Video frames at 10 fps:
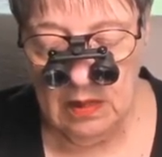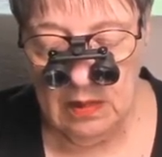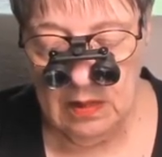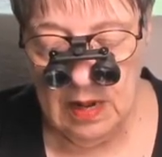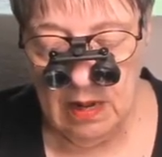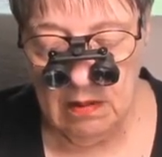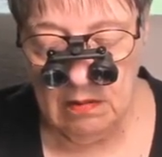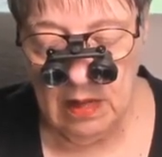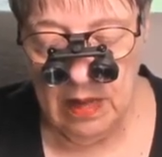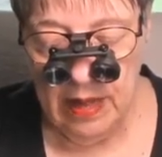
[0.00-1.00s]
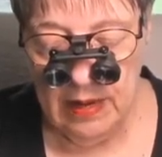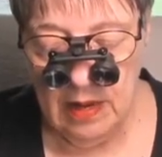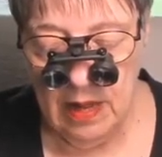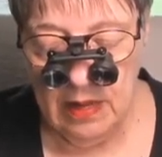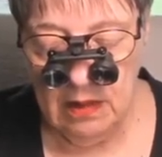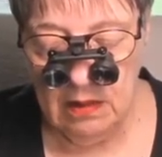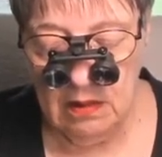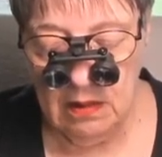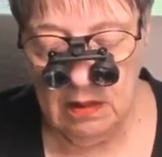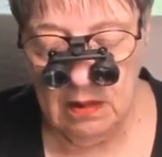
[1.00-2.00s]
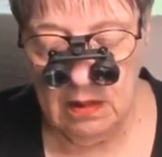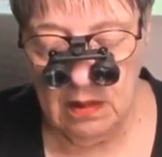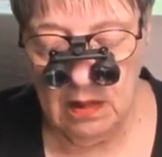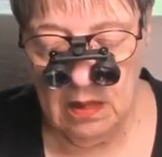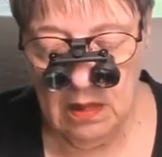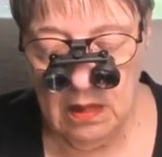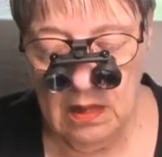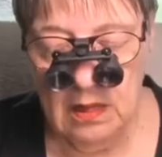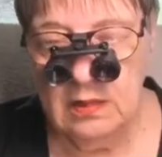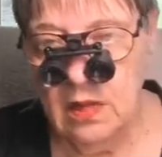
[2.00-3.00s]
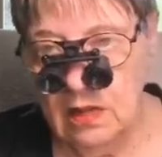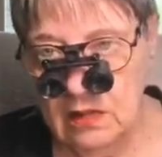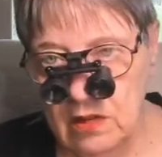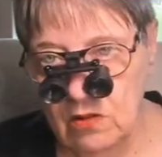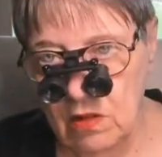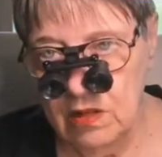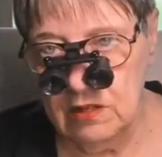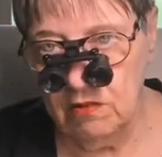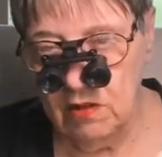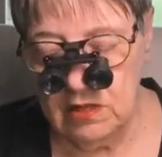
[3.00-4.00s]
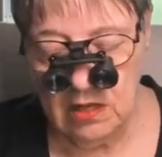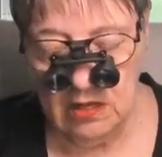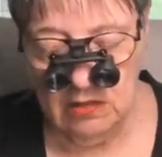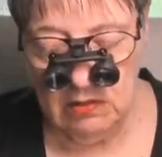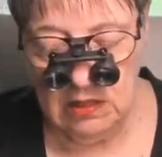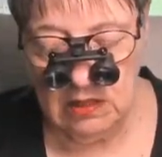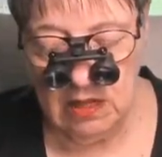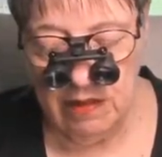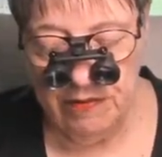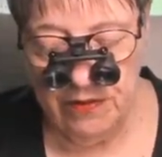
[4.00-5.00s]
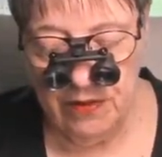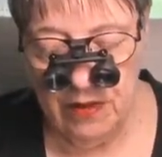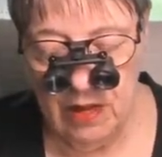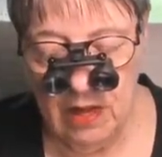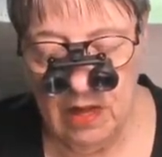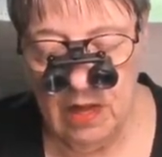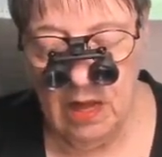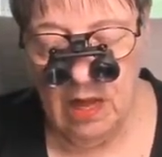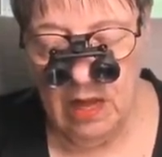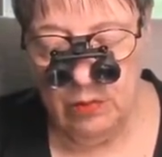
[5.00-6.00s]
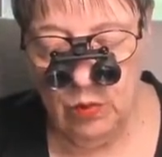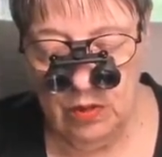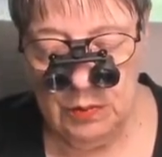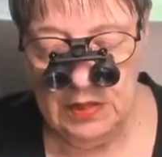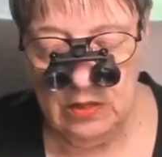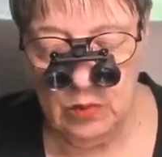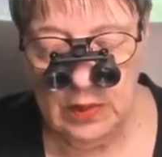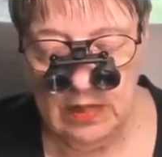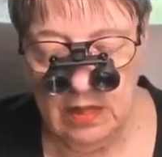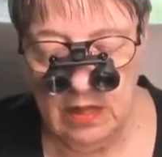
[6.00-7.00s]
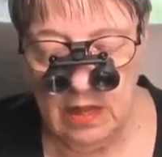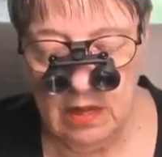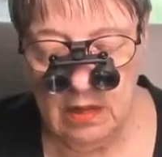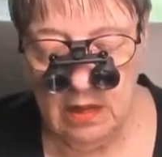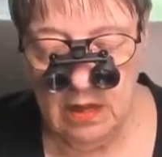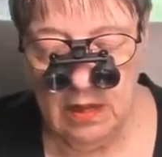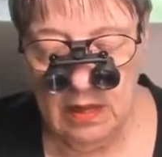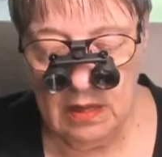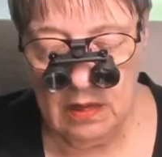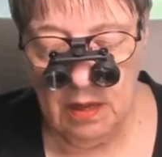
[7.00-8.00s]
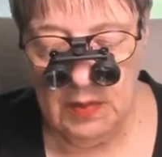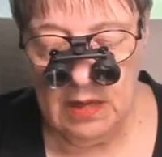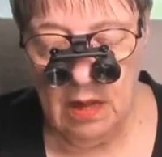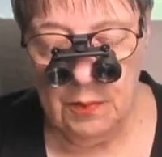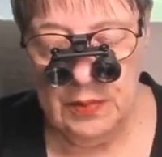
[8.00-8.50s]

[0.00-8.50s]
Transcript: Now, had I not all this cross-country stuff, I would be doing the coming up